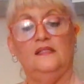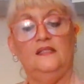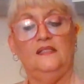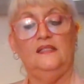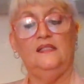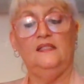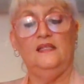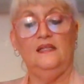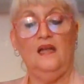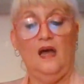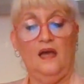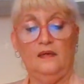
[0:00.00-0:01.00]
this is
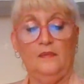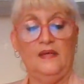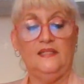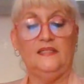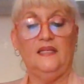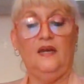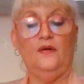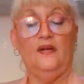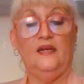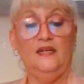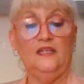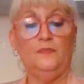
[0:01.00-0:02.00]
not mascara.
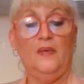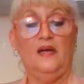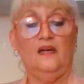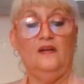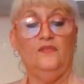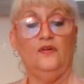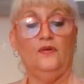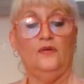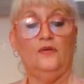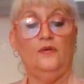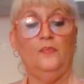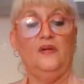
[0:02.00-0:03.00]
It is by
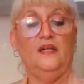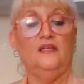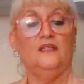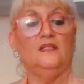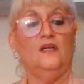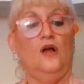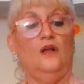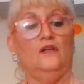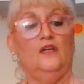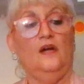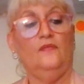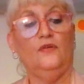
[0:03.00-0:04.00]
CoverGirl, but it is
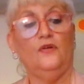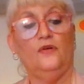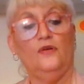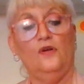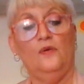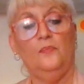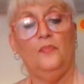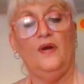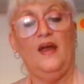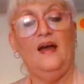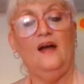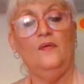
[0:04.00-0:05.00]
called CoverGirl
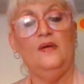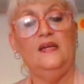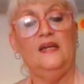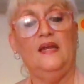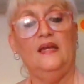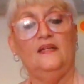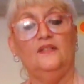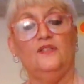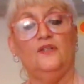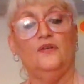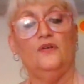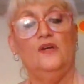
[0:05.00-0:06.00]
Brow
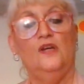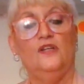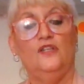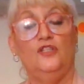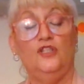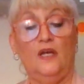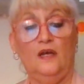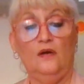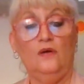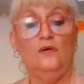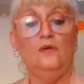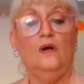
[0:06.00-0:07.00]
Enhancer
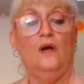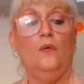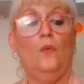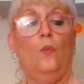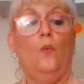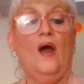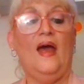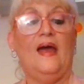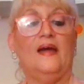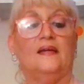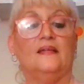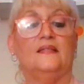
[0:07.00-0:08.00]
Gel
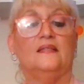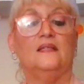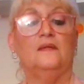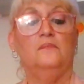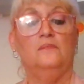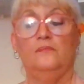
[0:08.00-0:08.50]
Wax.